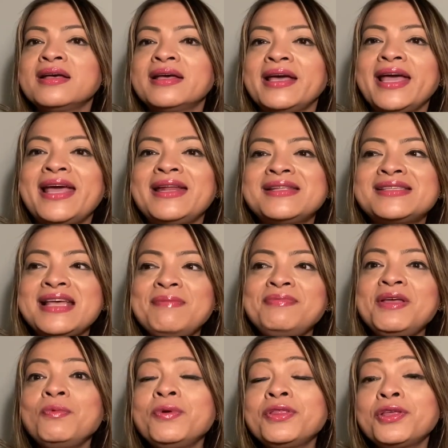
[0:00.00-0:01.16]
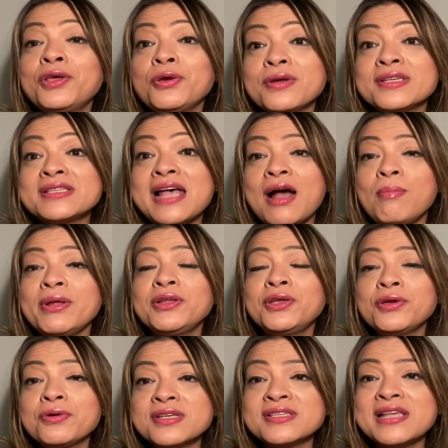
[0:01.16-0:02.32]
And same thing with Curacao. But
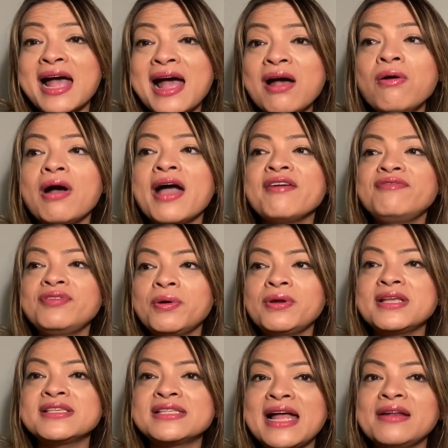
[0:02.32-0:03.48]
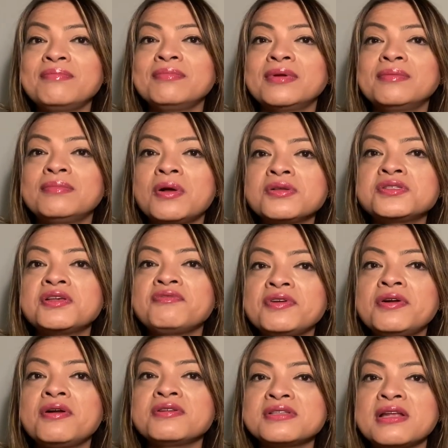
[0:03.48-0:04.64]
Curacao, I've noticed that most of the
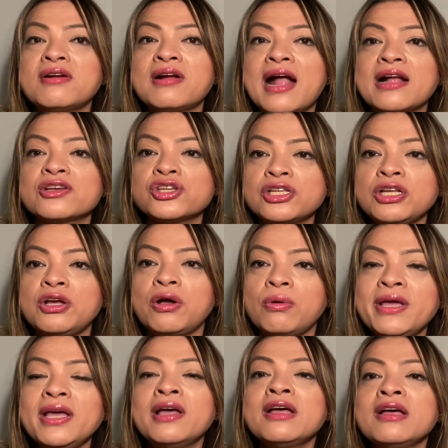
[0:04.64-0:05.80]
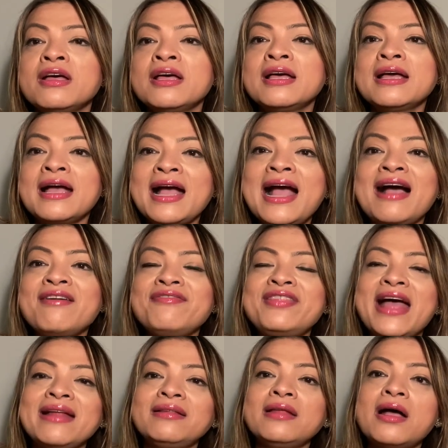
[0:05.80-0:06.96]
girls that are actually going have
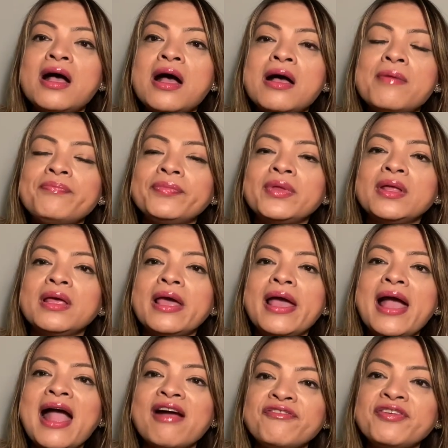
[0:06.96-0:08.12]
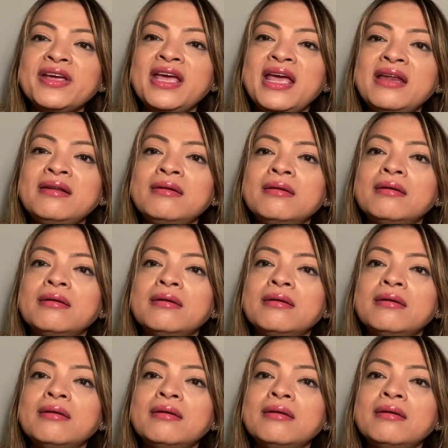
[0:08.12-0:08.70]
that African